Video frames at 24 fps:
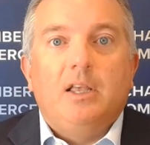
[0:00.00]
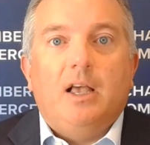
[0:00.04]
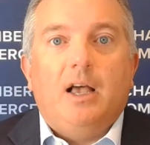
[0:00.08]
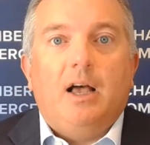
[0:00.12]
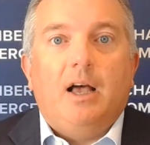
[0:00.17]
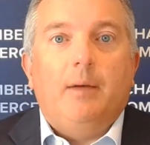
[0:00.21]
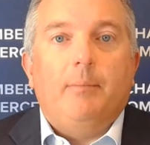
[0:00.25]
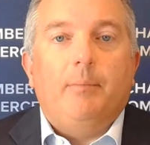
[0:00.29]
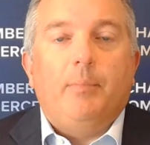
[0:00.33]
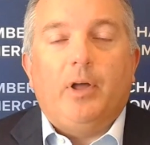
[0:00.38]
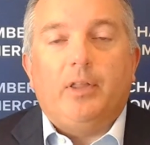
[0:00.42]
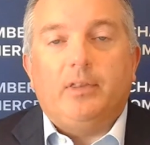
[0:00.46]

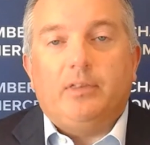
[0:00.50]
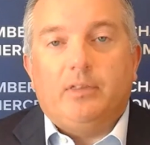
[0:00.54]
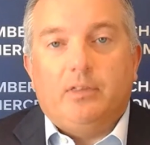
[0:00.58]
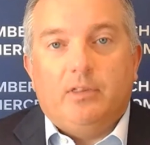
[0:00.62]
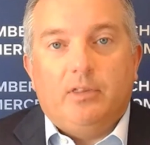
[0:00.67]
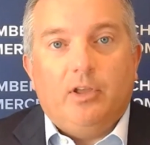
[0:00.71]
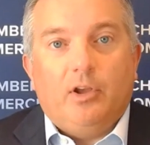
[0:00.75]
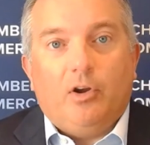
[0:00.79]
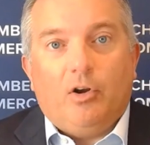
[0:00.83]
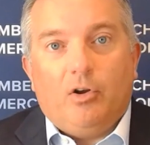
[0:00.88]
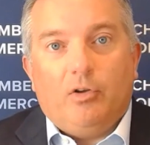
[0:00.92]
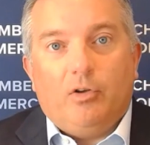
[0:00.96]
Uh, but
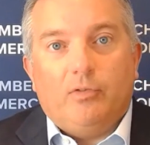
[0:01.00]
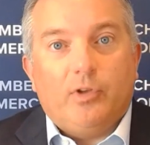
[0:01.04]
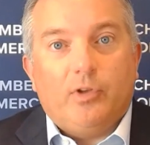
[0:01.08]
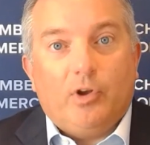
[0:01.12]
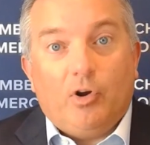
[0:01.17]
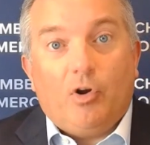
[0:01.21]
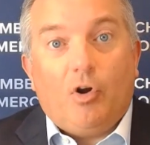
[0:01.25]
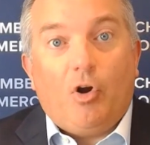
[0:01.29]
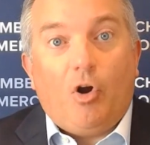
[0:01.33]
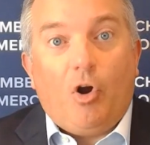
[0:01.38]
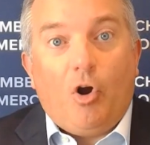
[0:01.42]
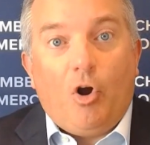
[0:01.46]
there,
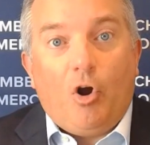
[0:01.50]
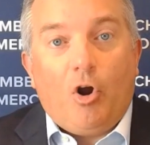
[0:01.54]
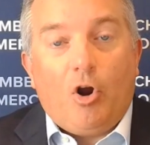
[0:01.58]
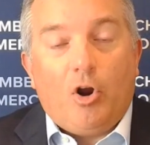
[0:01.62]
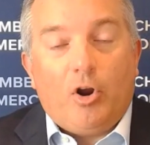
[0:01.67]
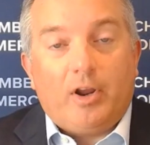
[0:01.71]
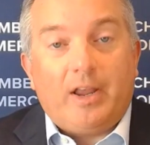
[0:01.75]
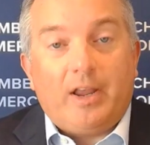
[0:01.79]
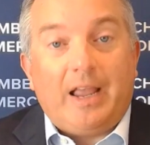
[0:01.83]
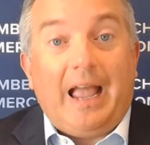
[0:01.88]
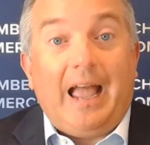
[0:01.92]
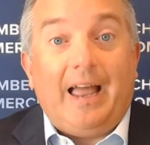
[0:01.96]
there
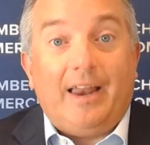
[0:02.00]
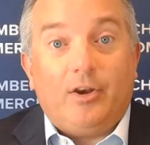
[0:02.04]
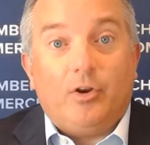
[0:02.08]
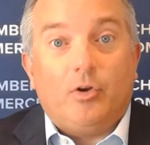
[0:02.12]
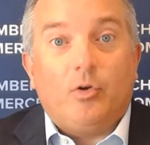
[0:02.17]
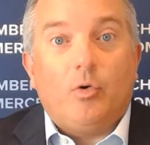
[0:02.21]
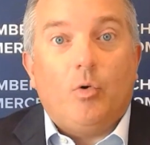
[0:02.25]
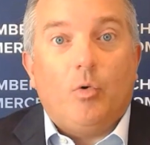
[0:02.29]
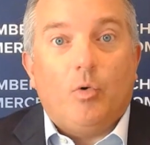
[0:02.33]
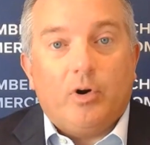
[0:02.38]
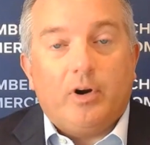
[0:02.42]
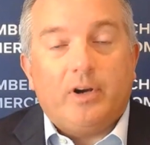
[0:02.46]
are
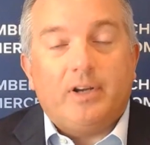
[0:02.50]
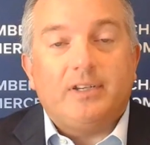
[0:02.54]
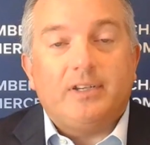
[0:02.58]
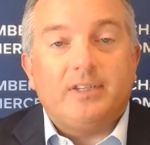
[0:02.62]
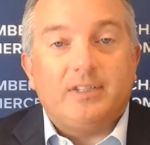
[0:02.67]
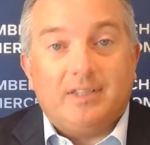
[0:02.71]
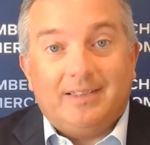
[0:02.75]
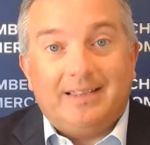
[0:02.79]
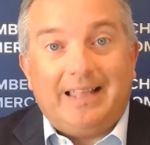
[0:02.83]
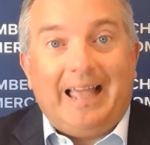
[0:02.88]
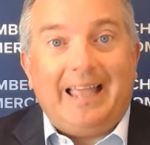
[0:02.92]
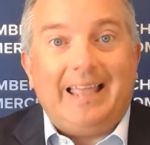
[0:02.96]

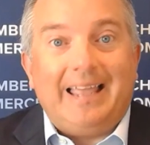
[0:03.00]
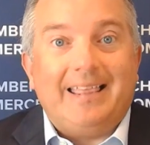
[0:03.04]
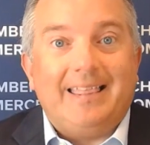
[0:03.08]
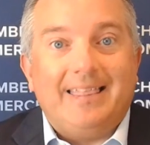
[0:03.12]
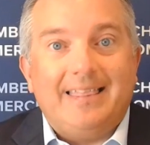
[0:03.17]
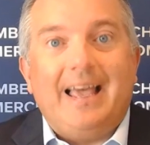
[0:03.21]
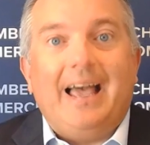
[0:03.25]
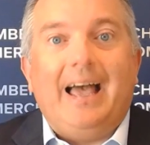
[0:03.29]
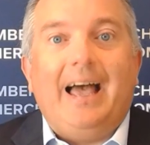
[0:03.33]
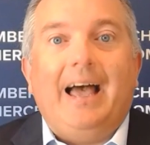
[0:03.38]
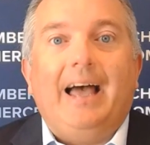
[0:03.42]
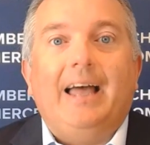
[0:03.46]
categories like
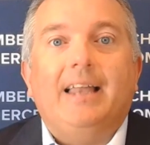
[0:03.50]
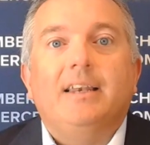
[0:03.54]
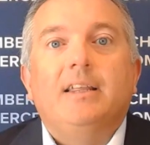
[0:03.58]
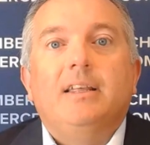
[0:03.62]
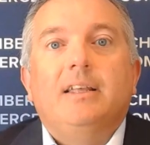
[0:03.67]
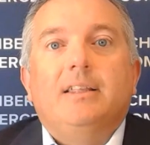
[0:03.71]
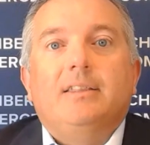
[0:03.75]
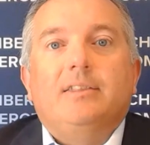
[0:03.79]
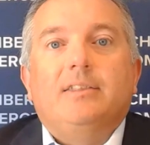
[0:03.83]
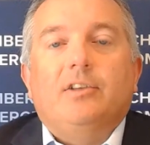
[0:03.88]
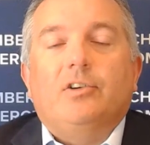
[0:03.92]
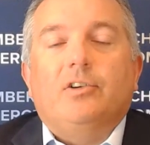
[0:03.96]
that.
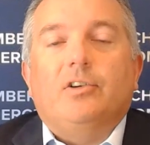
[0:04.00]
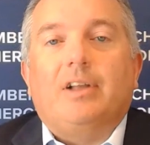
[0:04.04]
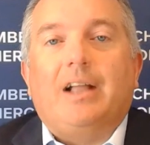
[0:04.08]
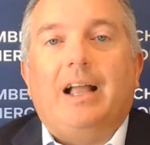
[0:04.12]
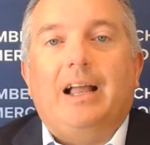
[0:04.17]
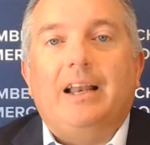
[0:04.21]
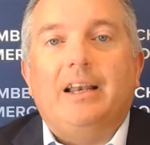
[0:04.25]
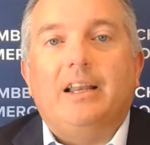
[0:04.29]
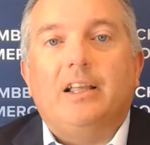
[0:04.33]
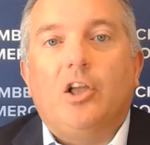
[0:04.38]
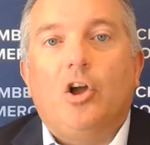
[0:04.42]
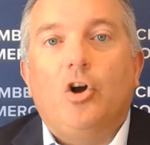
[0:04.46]
They're
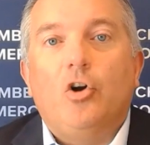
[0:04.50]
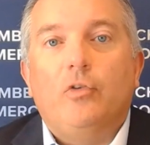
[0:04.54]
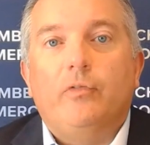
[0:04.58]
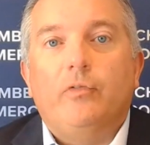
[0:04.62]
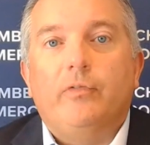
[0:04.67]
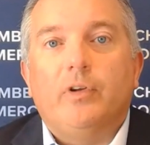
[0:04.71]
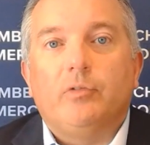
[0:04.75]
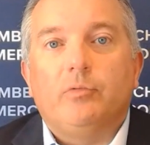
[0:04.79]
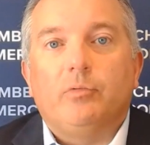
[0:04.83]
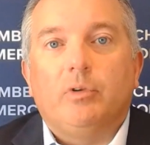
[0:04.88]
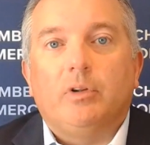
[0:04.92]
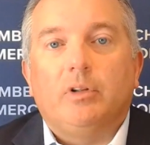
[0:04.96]
kind of
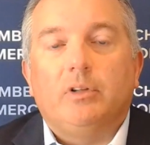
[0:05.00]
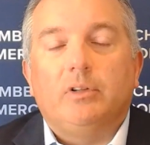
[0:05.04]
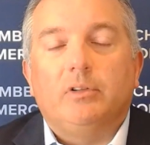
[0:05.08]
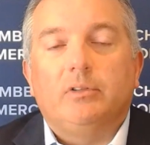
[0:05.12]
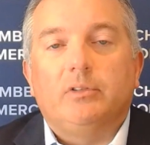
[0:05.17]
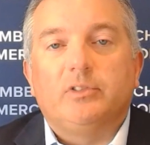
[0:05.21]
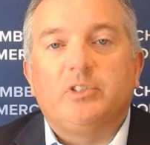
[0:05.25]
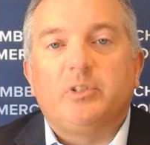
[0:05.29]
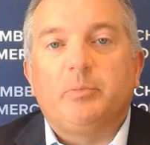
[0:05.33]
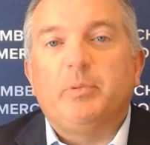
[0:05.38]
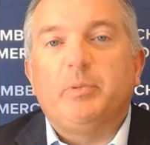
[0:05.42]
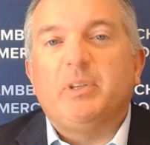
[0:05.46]
COVID
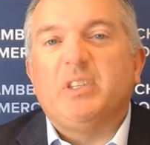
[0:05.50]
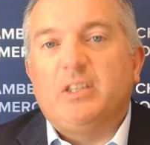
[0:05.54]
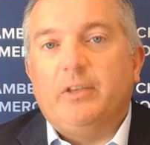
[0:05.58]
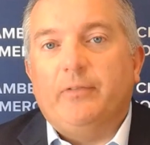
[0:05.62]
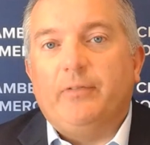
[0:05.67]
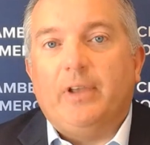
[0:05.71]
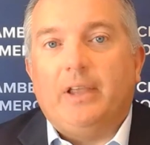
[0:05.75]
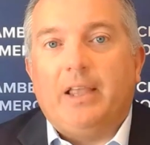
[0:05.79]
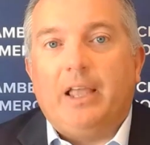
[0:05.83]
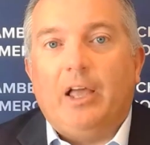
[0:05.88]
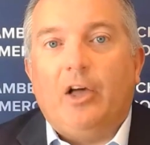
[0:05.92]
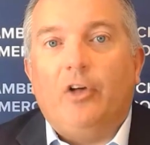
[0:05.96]

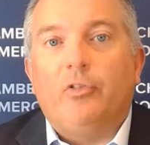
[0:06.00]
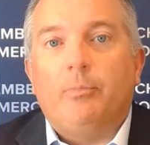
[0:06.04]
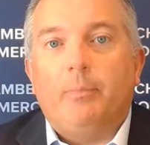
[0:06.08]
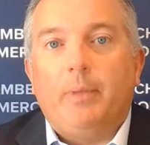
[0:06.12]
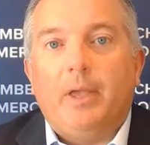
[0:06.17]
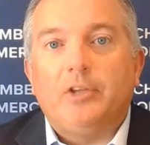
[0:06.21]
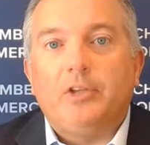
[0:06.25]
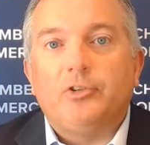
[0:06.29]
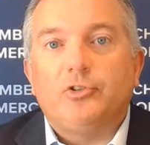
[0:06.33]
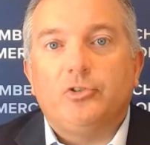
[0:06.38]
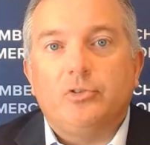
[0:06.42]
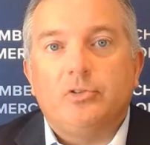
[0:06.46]
specific health
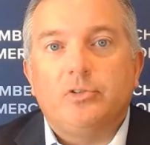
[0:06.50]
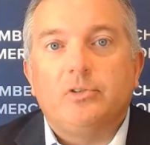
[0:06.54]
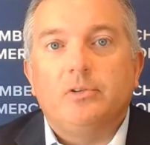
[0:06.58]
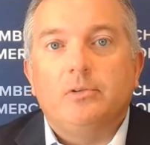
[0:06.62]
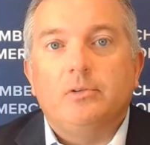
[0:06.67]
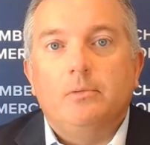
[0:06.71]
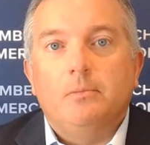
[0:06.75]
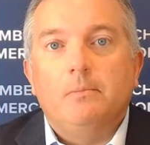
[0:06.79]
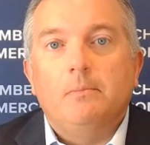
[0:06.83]
measures.